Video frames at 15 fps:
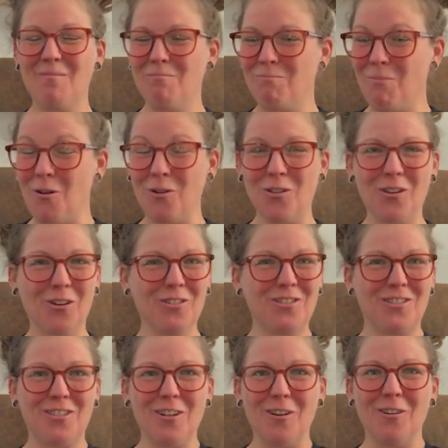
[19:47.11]
Both are
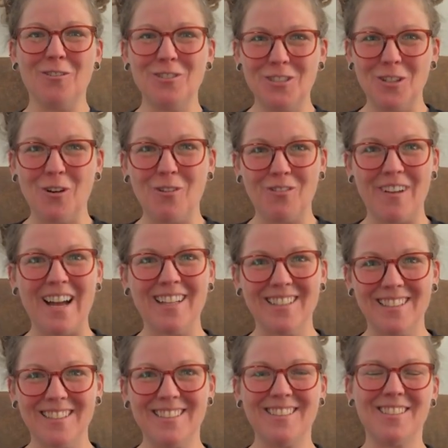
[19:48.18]
so
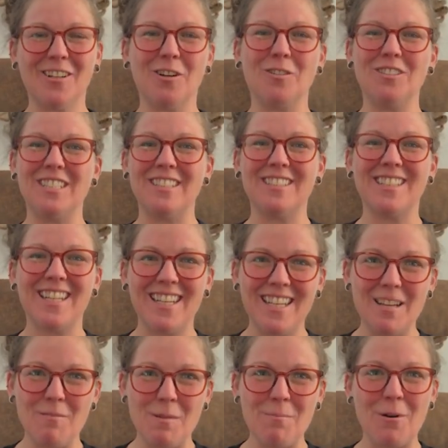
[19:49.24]
valid. So just
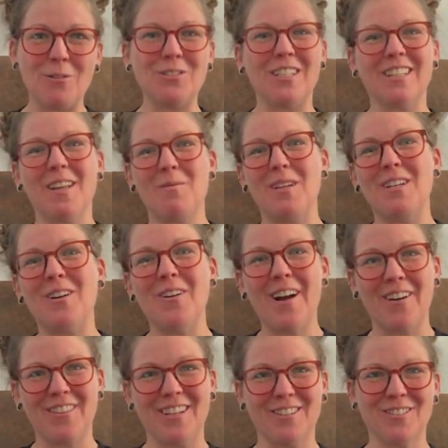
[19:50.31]
keep me posted. Let me know how
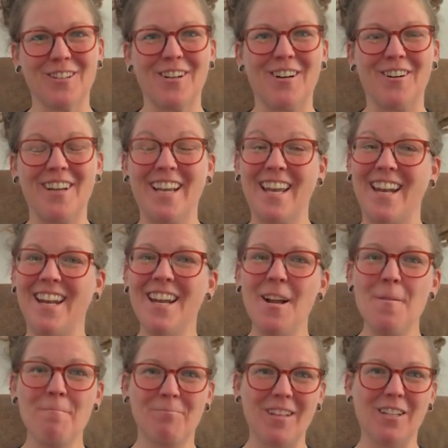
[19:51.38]
things are going. And
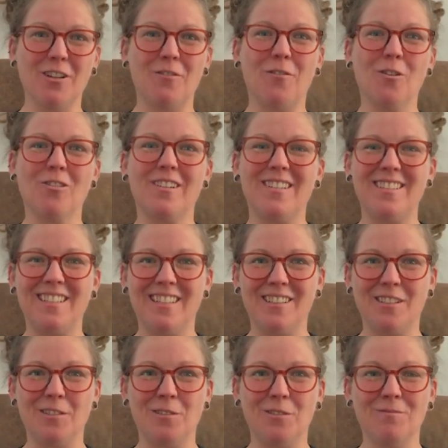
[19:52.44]
I look forward to seeing
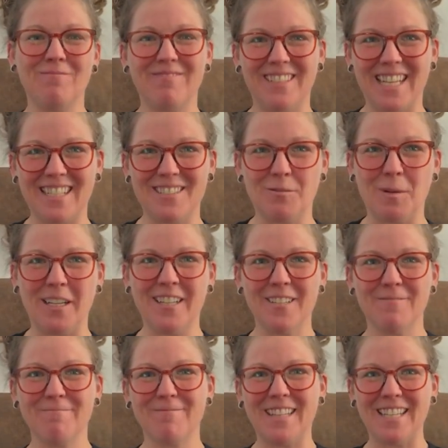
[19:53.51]
you next week.
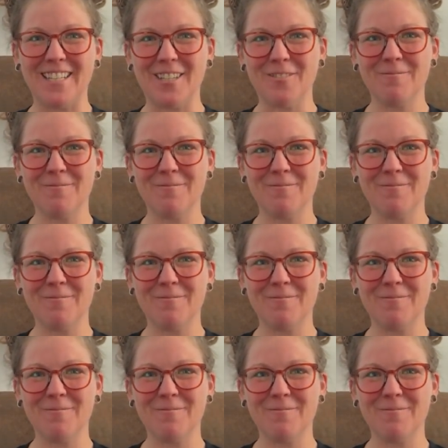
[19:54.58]
Thank you.